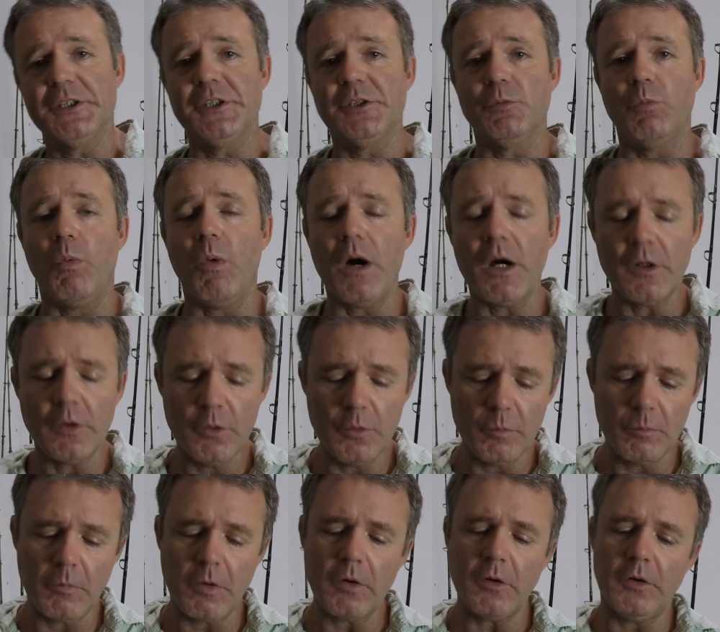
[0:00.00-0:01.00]
as wahoo
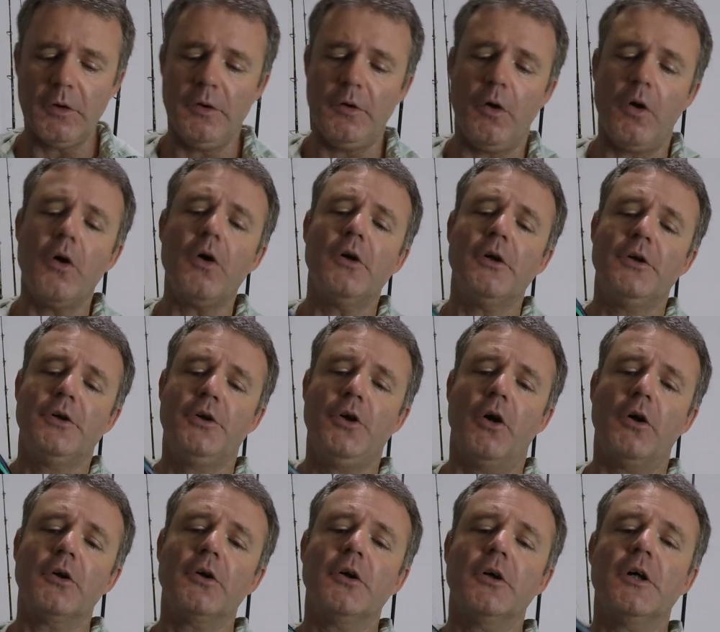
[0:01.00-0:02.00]
and marlin, are
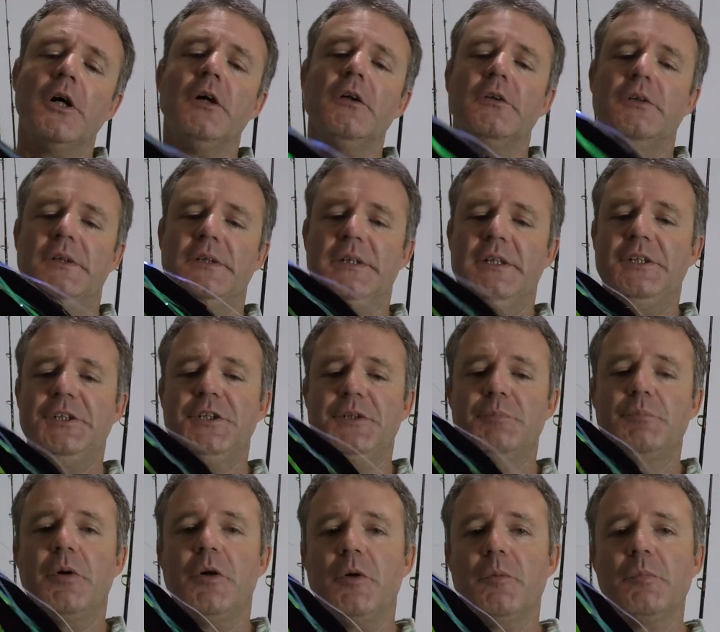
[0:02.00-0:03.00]
darker colors, such as
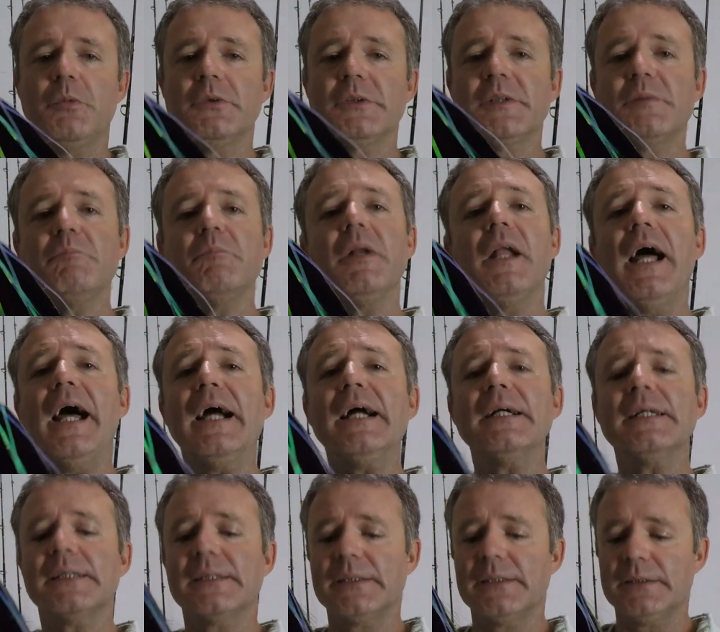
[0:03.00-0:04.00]
purples and
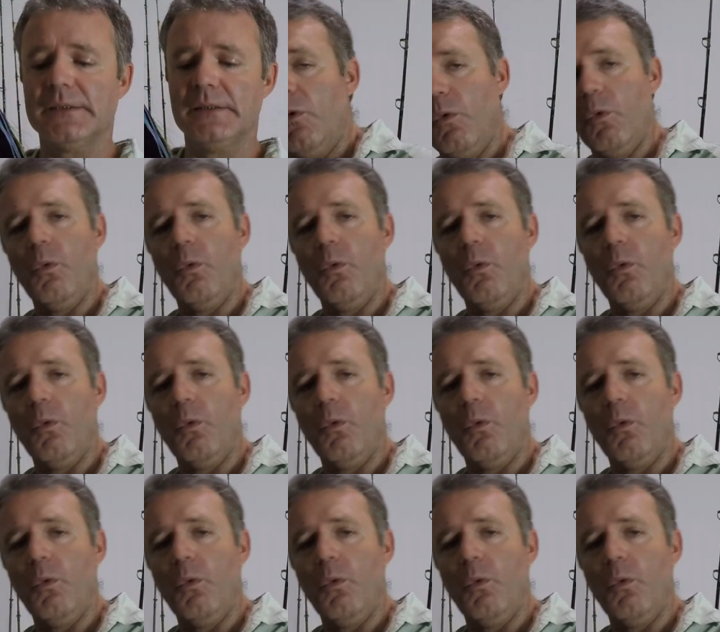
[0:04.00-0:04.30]
blacks,